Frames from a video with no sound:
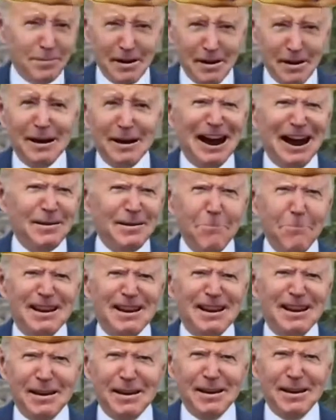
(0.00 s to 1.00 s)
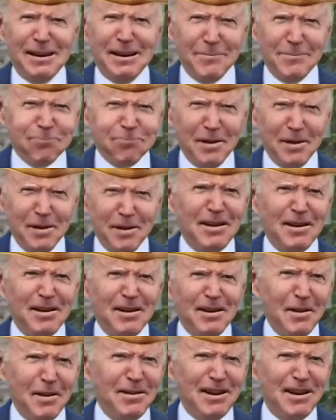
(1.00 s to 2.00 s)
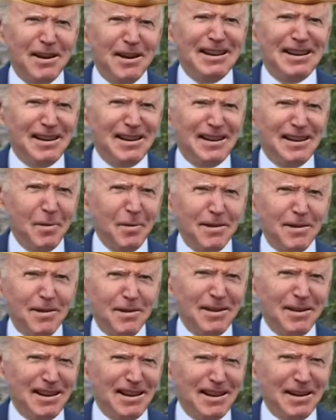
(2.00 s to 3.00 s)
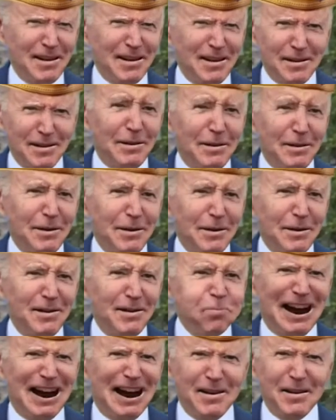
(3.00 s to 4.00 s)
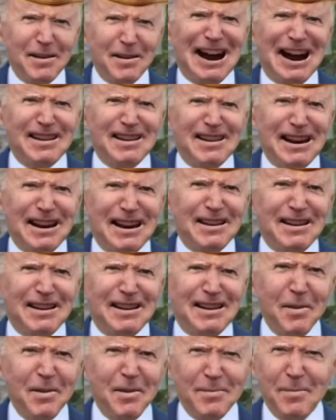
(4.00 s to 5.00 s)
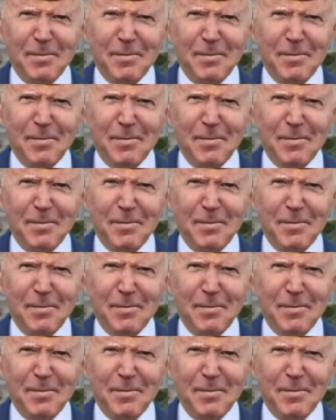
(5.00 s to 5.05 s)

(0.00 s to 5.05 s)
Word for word: The same guy that beats up his employees and carjacks Secret Service agents has made your gasoline so